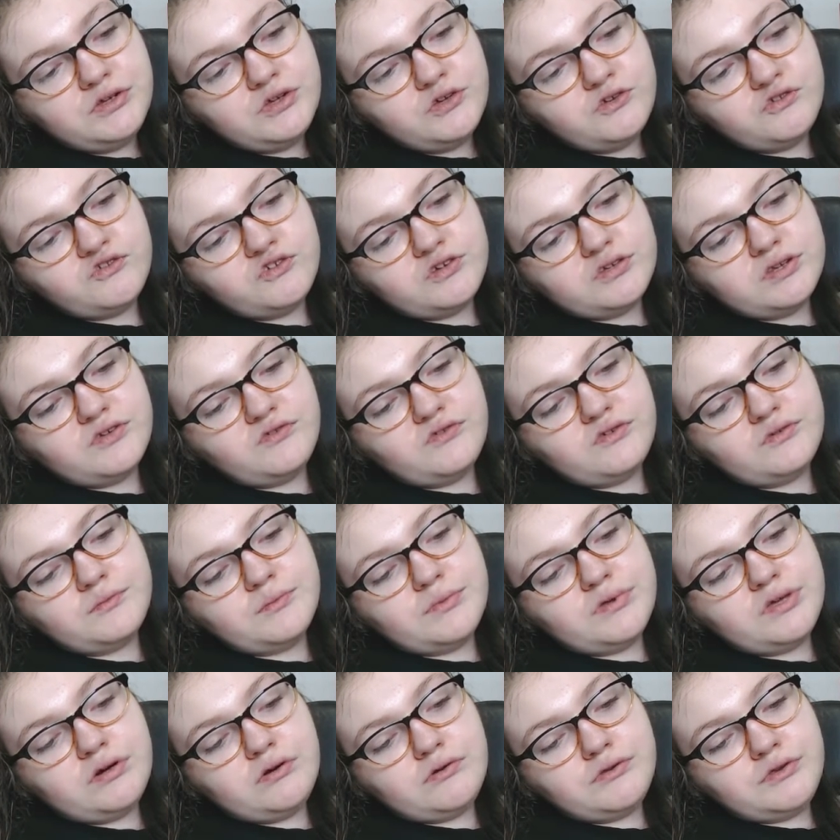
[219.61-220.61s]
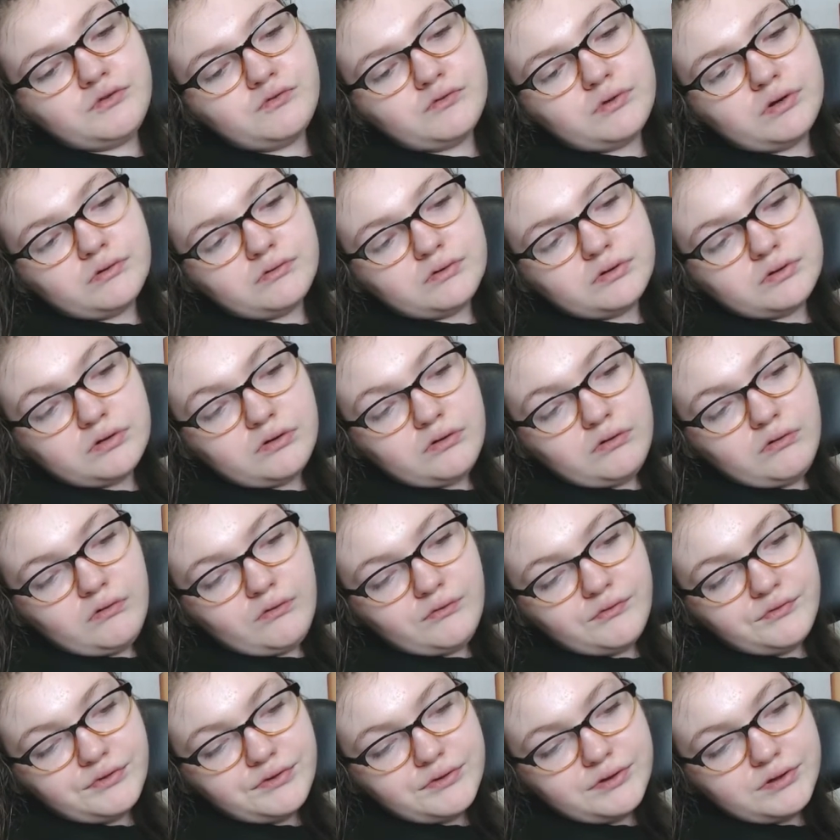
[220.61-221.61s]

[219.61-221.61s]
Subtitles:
You shouldn't even be on the road at all."